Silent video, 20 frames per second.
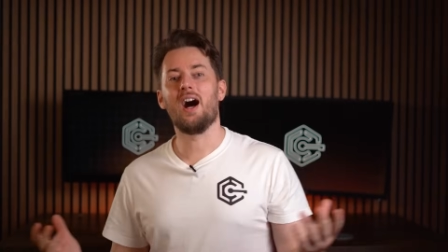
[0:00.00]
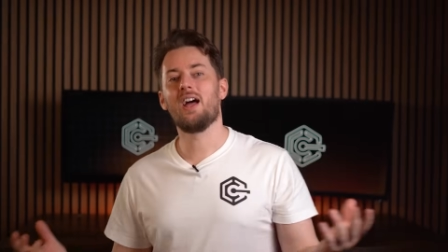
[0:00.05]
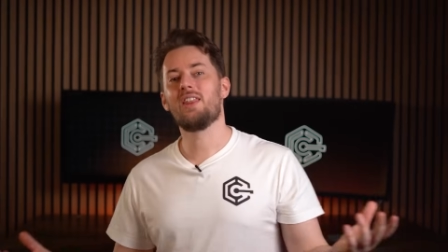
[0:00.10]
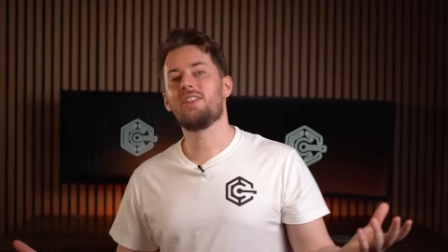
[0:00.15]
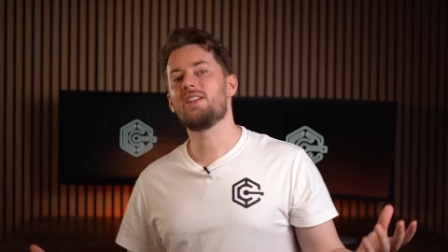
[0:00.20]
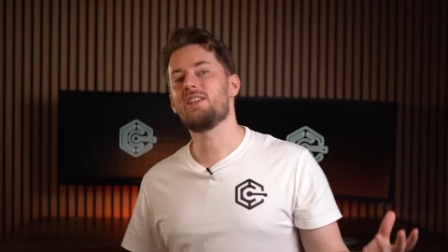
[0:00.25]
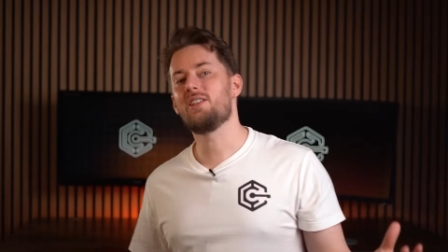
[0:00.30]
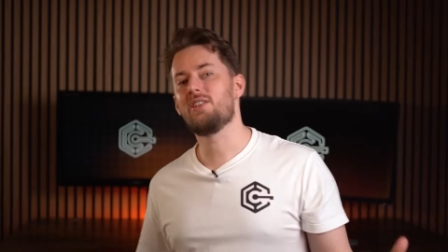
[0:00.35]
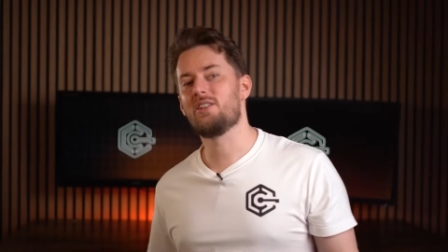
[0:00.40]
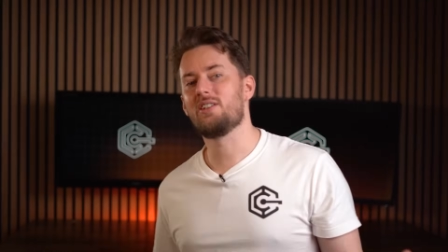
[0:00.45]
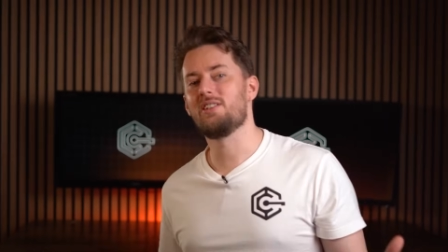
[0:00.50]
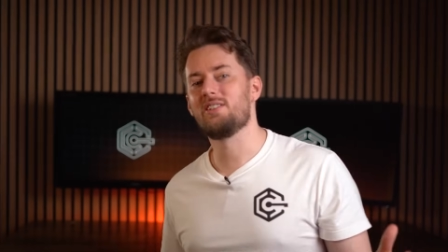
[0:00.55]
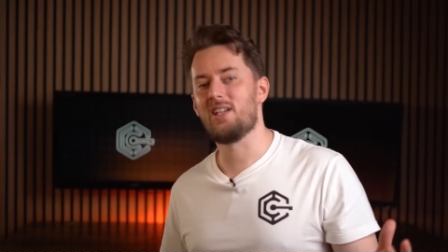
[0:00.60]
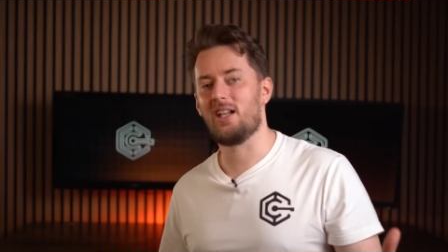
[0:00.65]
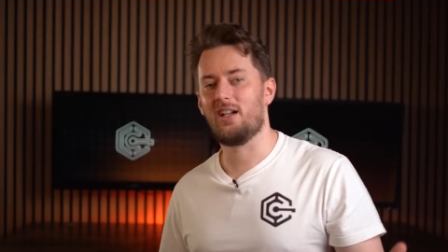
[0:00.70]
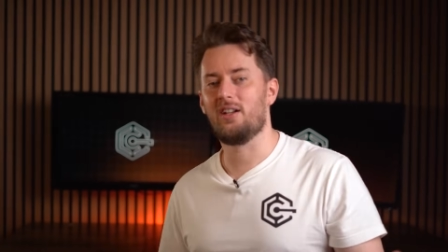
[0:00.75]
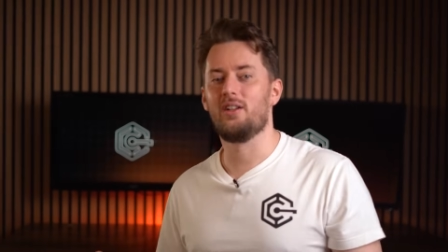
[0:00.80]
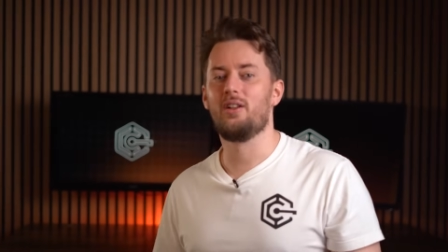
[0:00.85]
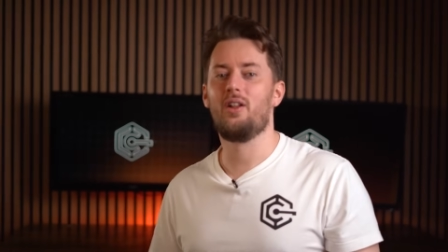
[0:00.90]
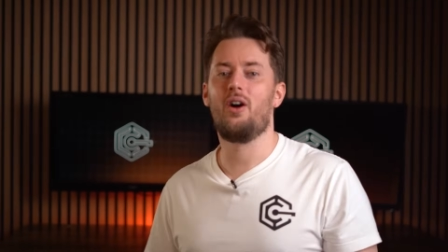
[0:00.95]
I think you can
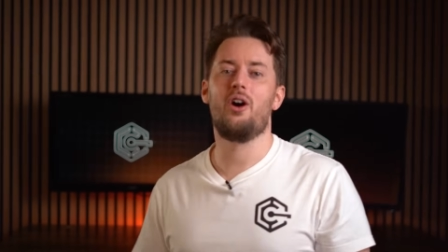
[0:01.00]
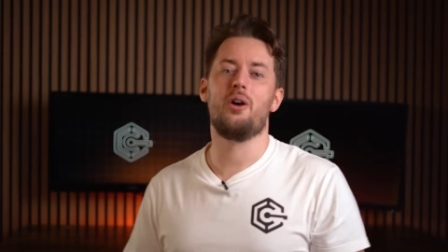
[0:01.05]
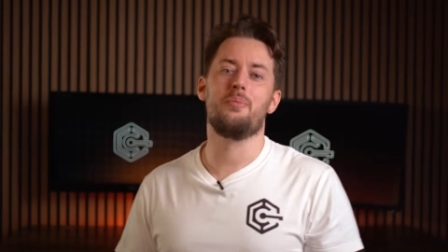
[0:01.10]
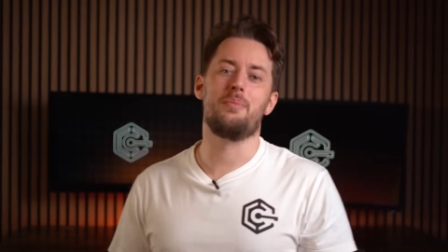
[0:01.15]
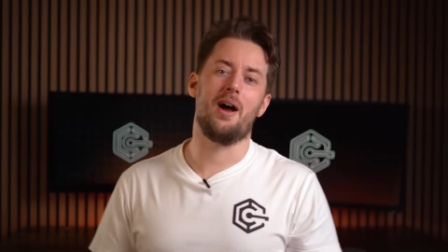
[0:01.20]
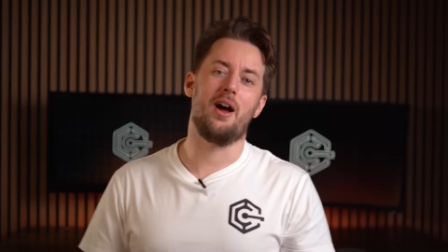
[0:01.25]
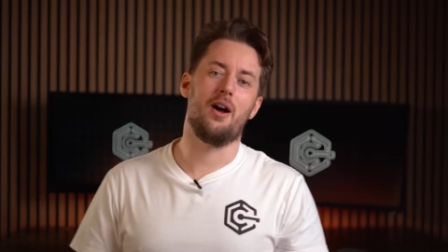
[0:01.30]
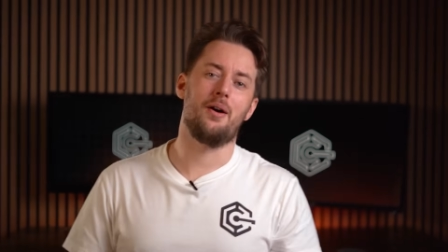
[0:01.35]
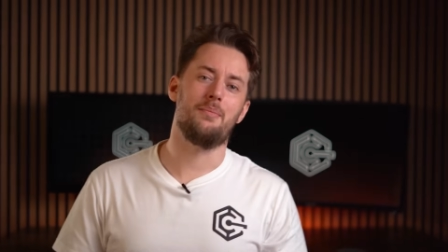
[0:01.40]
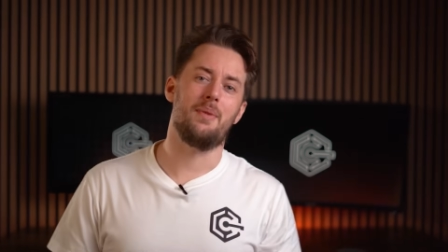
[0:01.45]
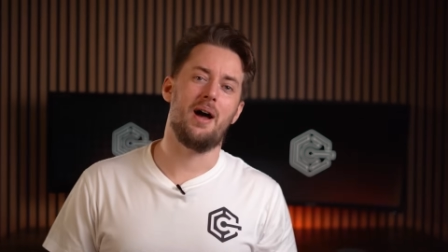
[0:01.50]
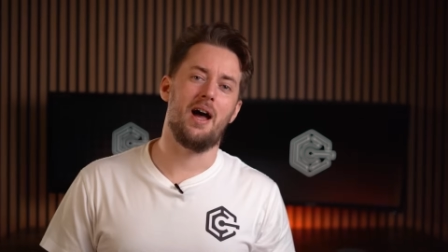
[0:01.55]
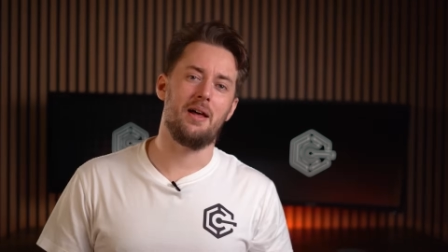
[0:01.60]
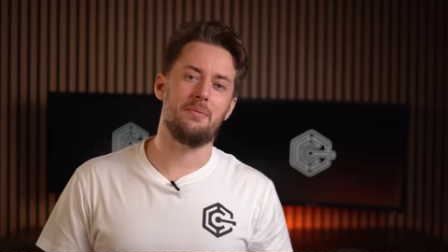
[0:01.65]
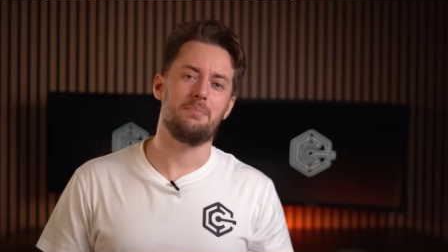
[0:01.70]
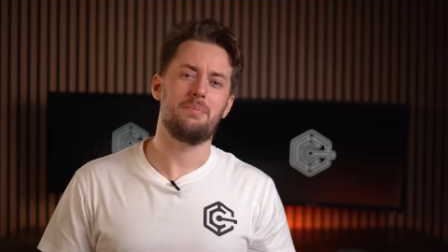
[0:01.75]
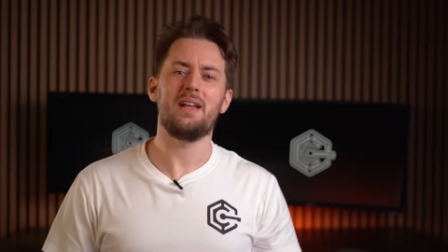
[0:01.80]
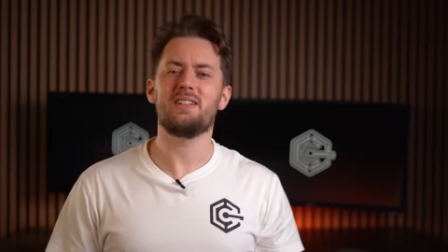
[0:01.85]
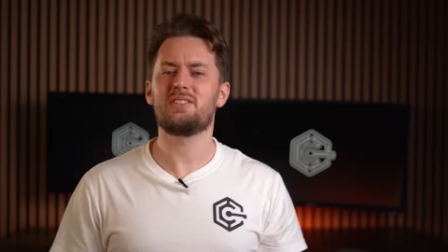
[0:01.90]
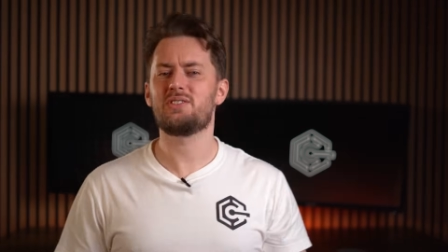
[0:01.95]
tell a lot about a
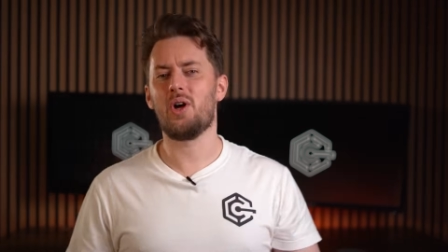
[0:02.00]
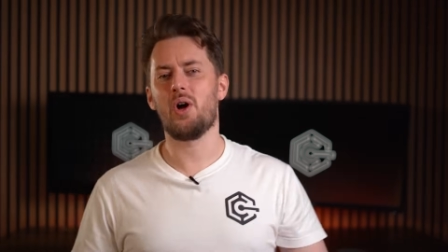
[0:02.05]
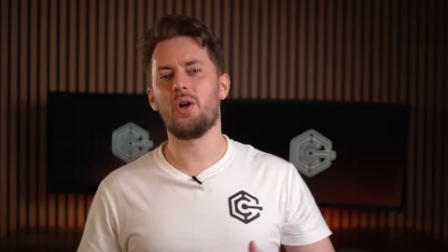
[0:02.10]
man based